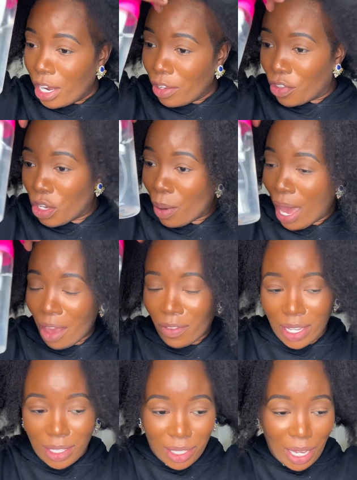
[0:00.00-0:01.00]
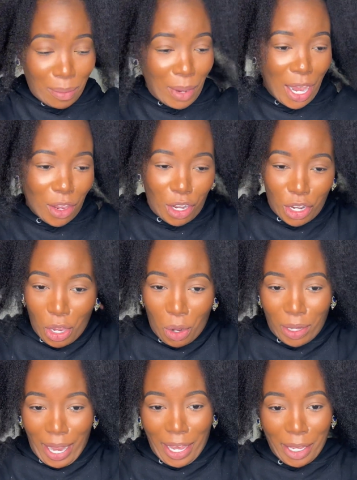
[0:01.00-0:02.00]
If you haven't seen, I'm not going to go
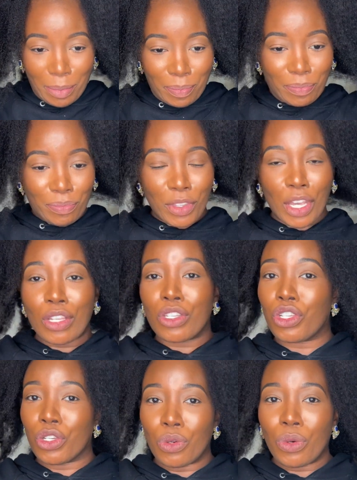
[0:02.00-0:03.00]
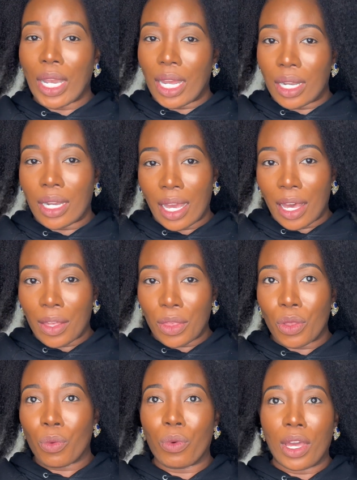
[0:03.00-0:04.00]
like too
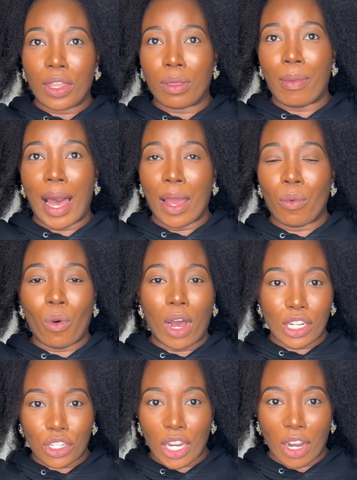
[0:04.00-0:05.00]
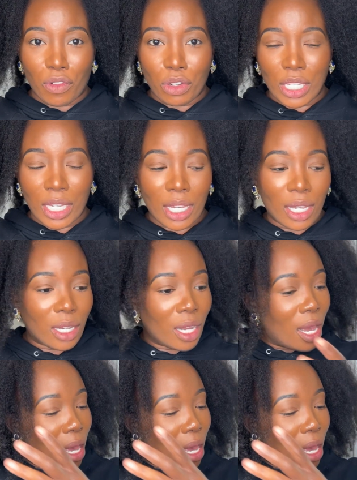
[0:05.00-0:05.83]
in-depth with my wash day routine